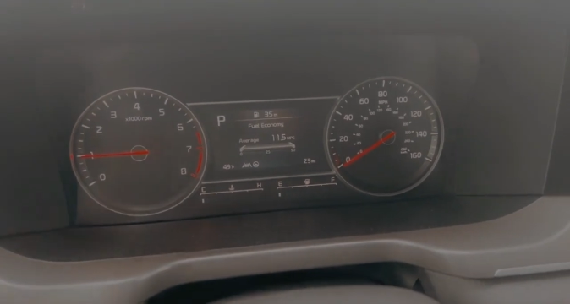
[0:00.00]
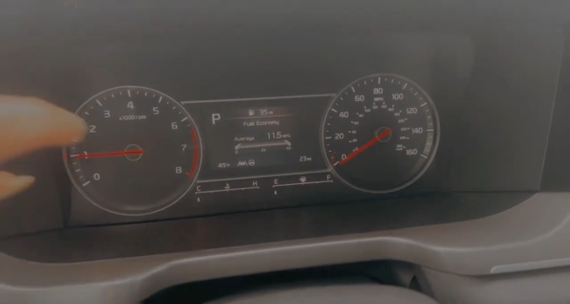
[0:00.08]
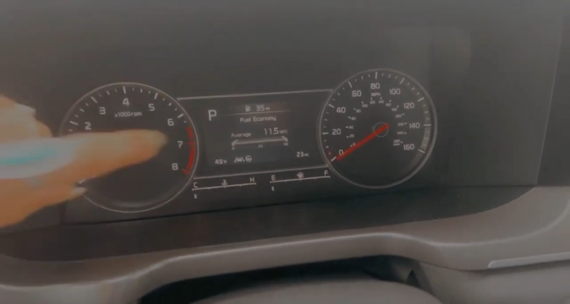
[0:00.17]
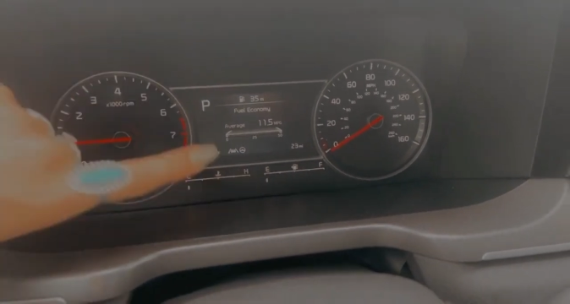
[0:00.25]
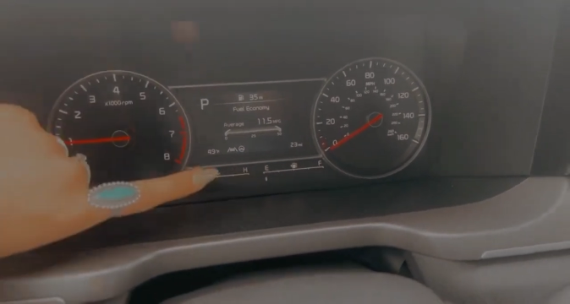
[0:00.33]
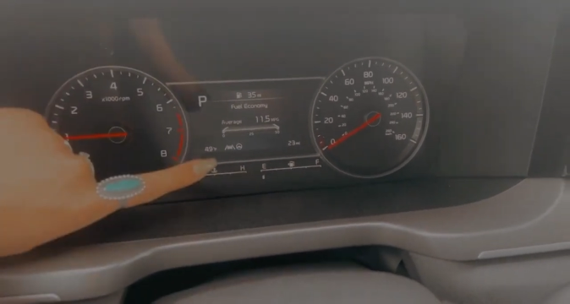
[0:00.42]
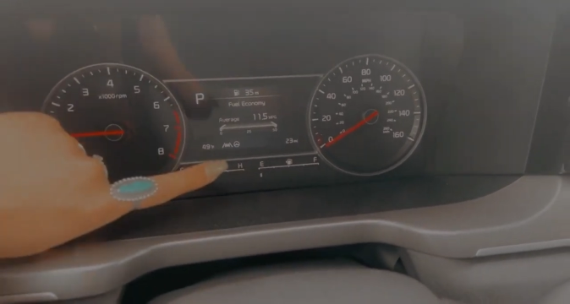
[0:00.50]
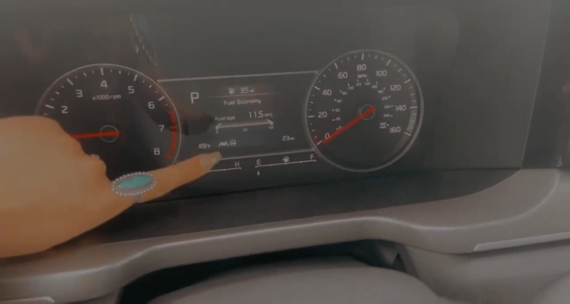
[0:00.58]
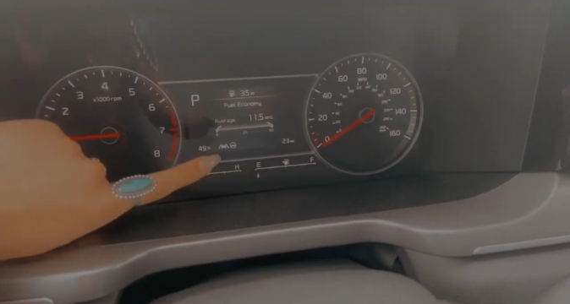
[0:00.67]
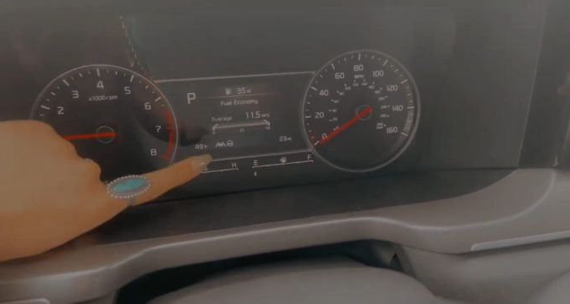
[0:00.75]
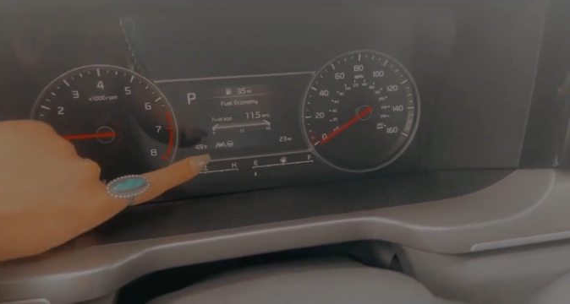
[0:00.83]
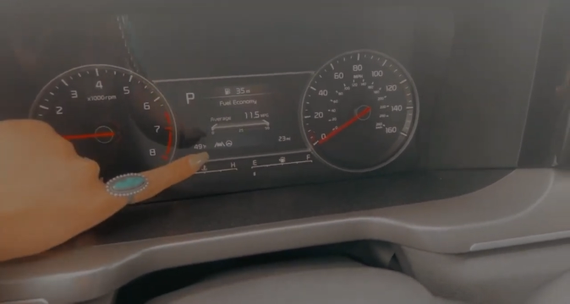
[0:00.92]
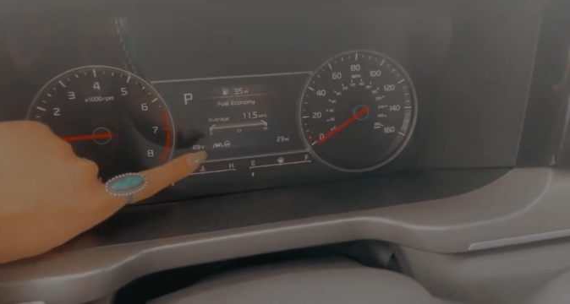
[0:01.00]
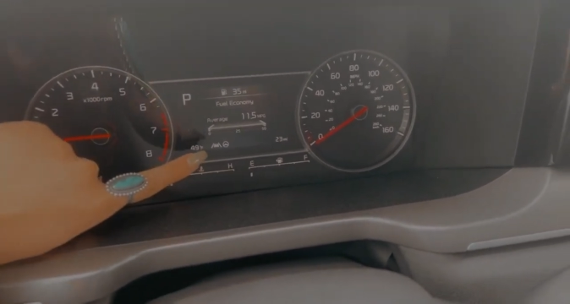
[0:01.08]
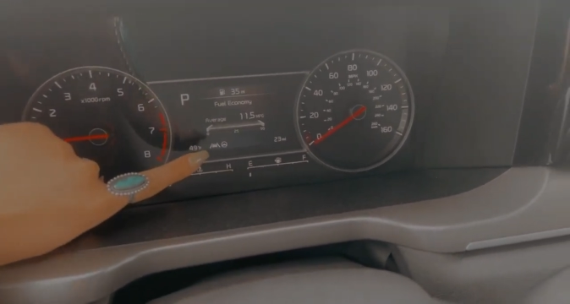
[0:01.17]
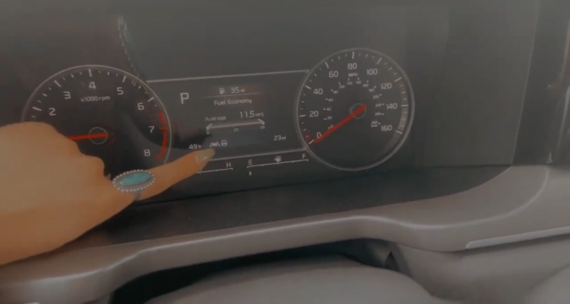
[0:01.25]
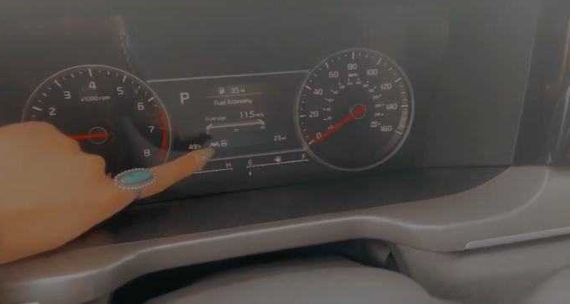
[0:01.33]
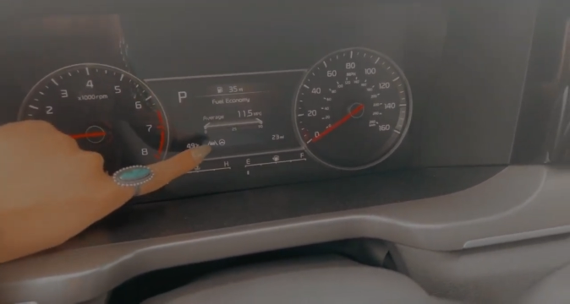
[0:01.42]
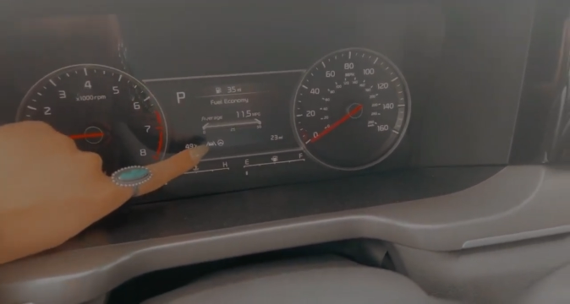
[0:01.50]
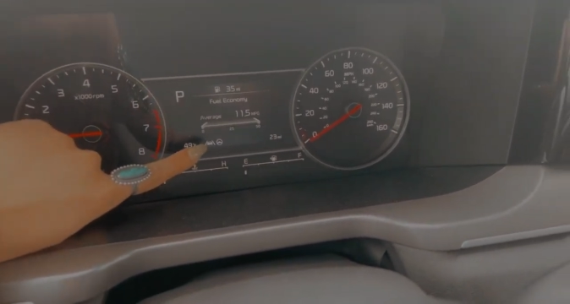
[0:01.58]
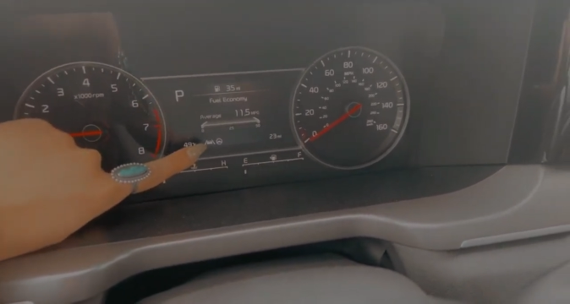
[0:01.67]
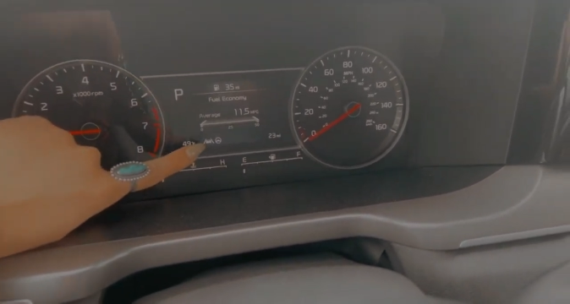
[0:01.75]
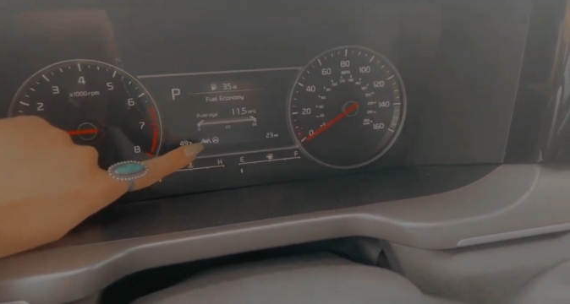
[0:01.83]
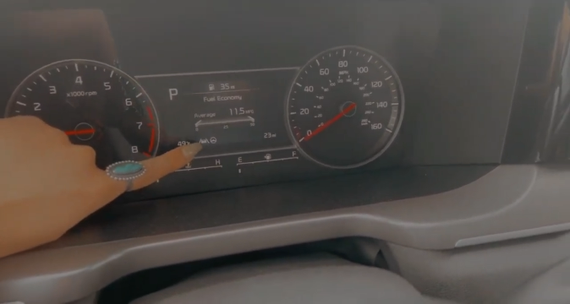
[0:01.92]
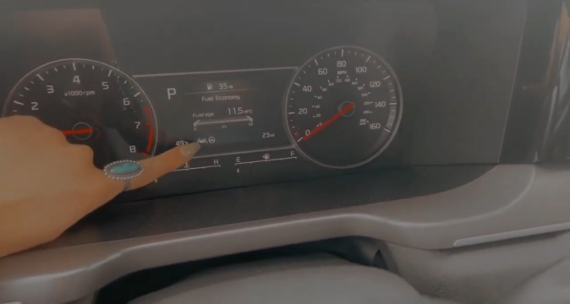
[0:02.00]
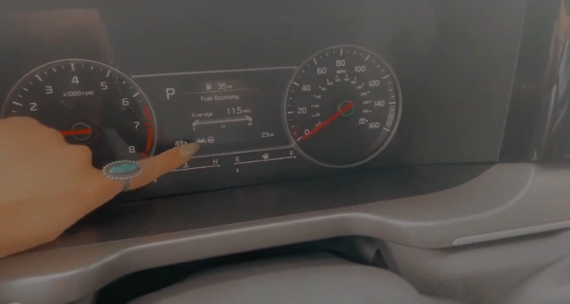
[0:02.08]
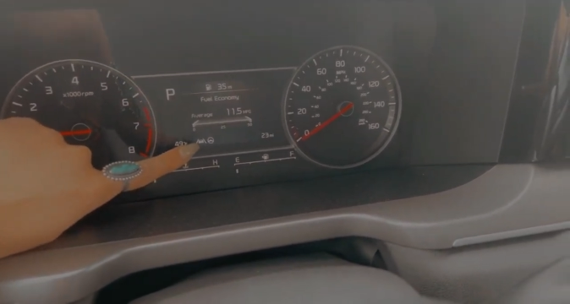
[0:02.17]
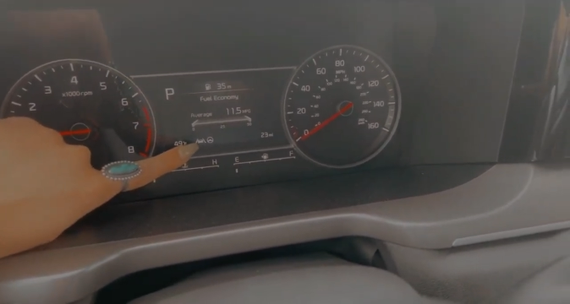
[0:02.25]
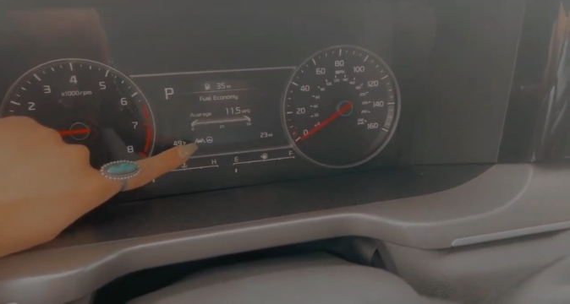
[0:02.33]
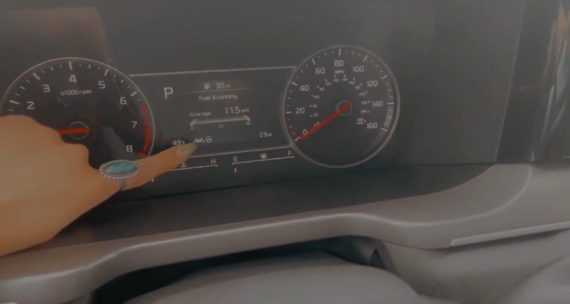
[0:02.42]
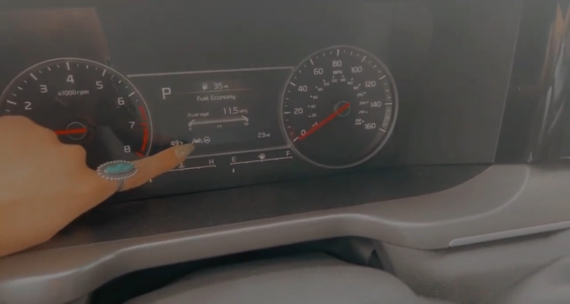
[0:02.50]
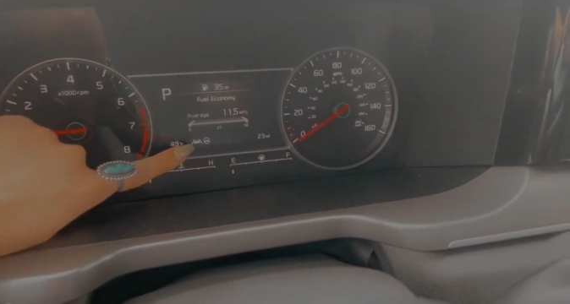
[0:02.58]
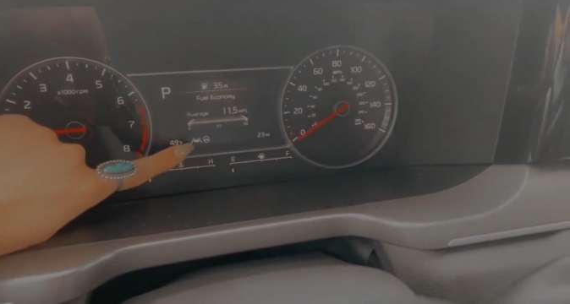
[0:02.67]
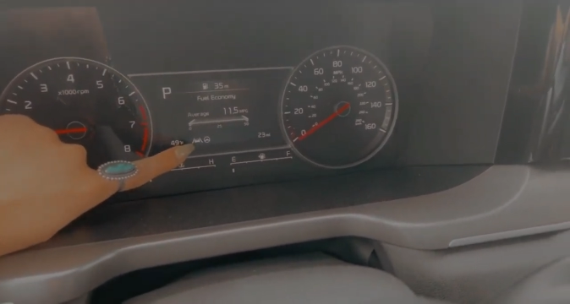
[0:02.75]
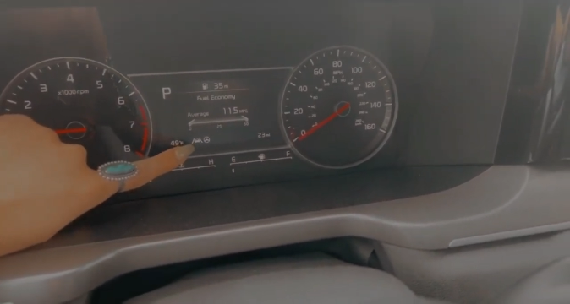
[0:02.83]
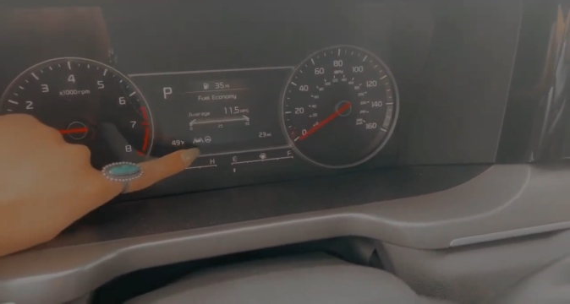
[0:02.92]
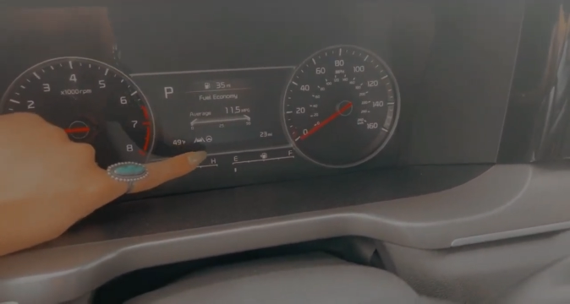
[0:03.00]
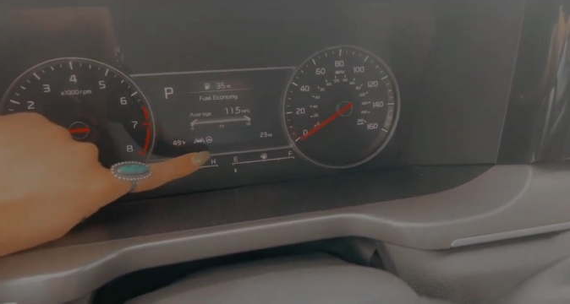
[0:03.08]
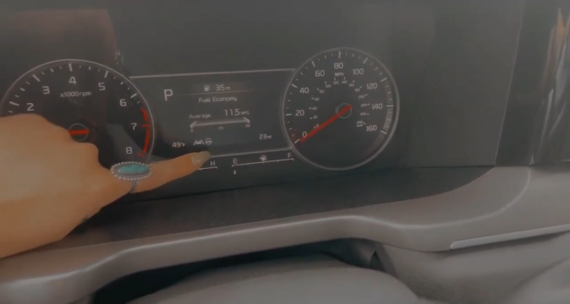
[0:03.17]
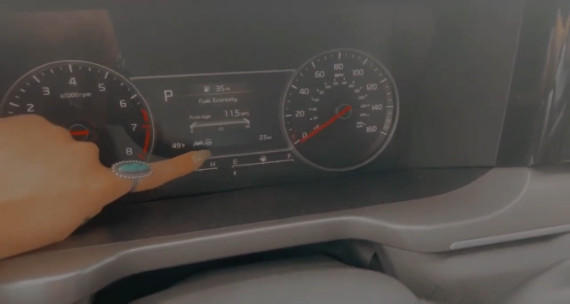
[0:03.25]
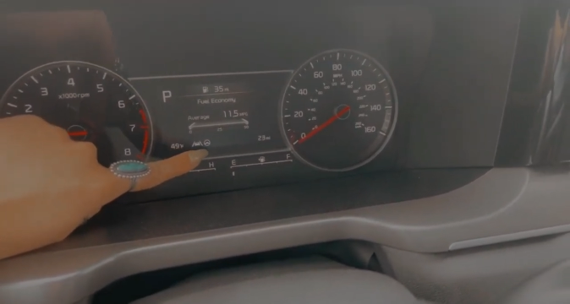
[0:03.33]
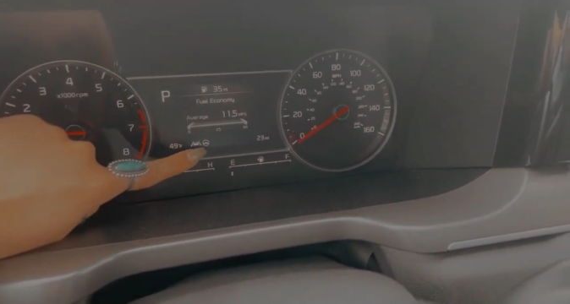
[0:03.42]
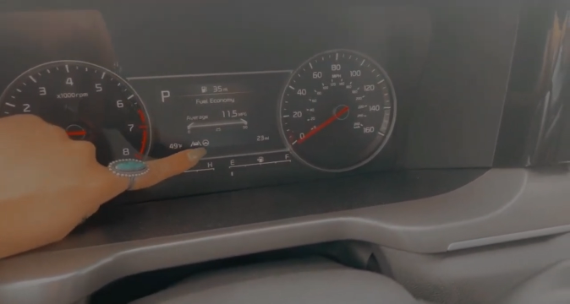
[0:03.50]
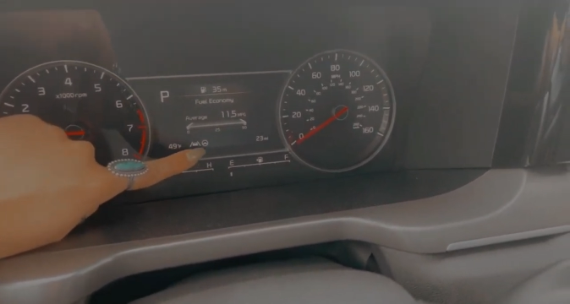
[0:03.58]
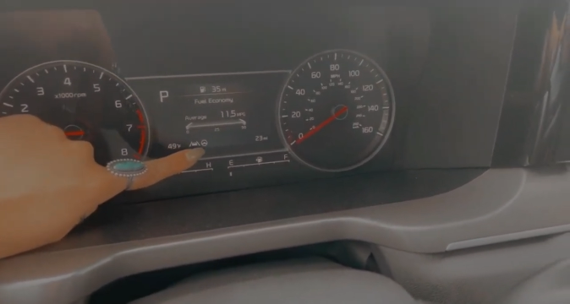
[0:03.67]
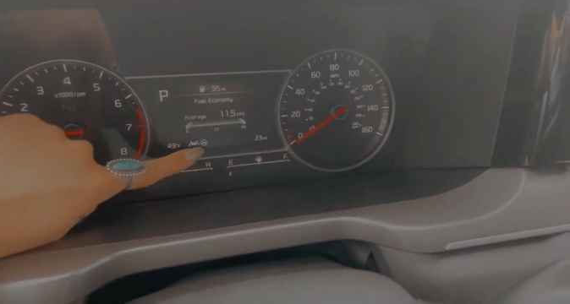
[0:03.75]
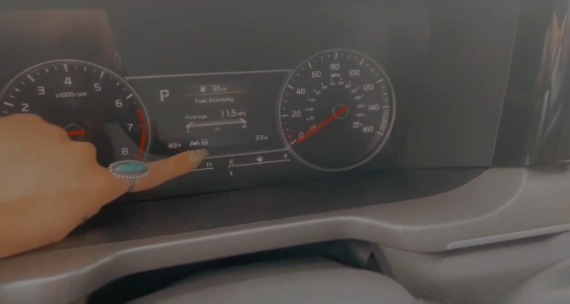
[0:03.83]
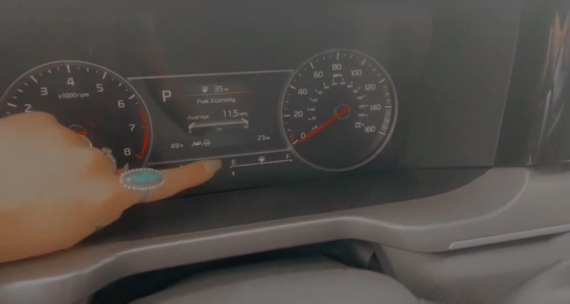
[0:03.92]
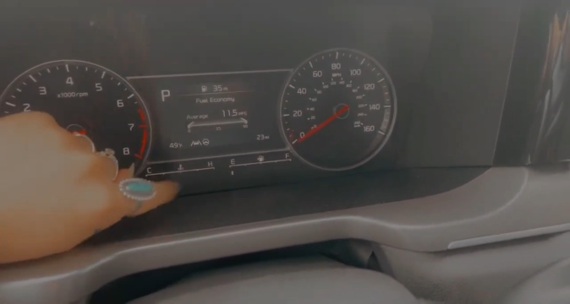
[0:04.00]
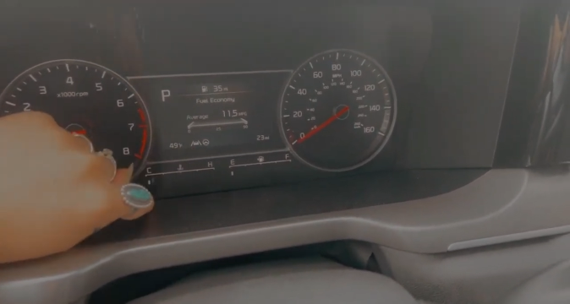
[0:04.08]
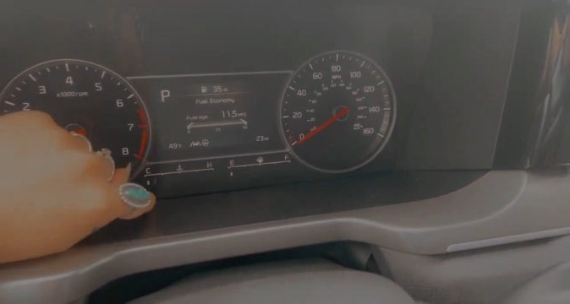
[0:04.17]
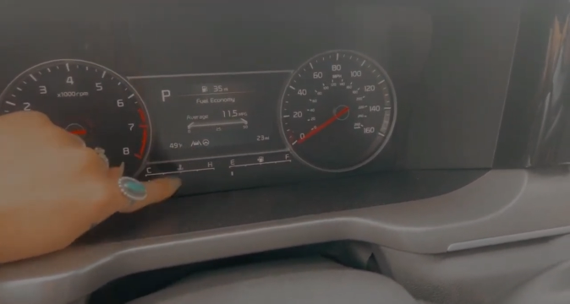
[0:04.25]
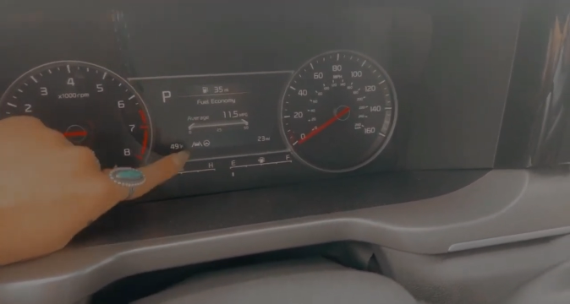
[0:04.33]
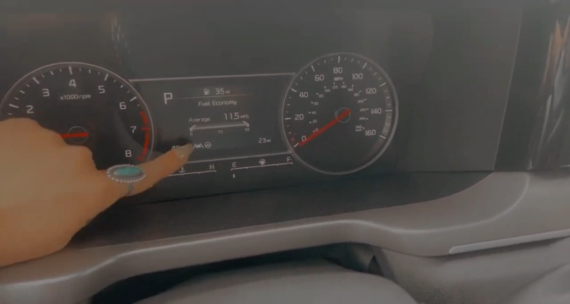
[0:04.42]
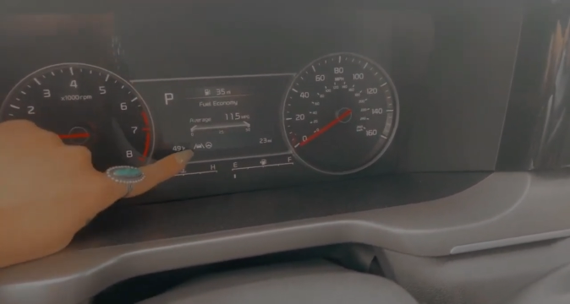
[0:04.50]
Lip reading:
No face is visible, so there are no lips to read.